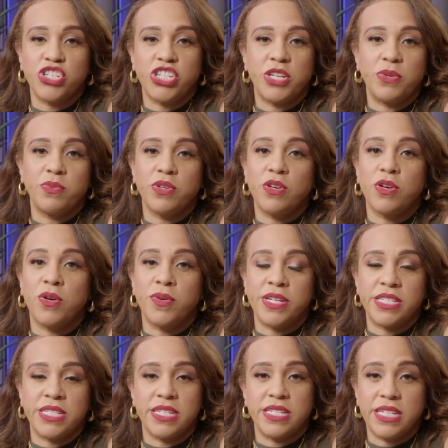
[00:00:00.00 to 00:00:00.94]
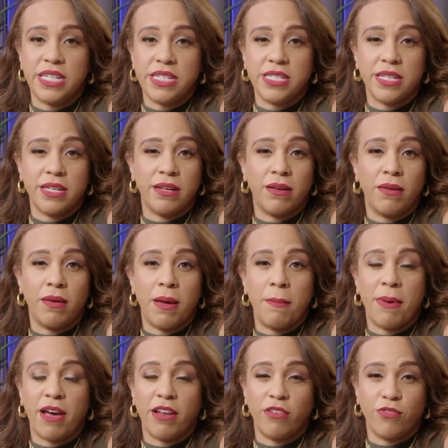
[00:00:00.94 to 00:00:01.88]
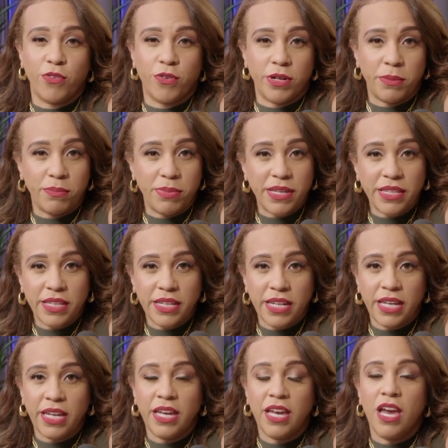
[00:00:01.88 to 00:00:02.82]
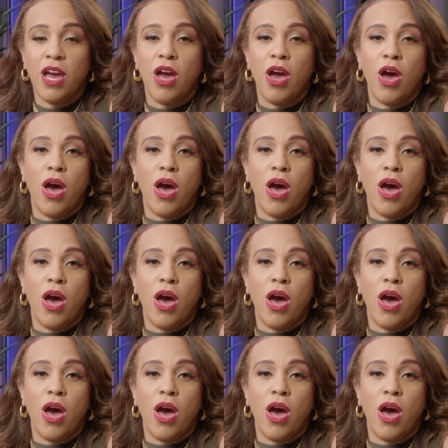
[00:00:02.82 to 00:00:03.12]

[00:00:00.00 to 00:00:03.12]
She will go into detail about affordability,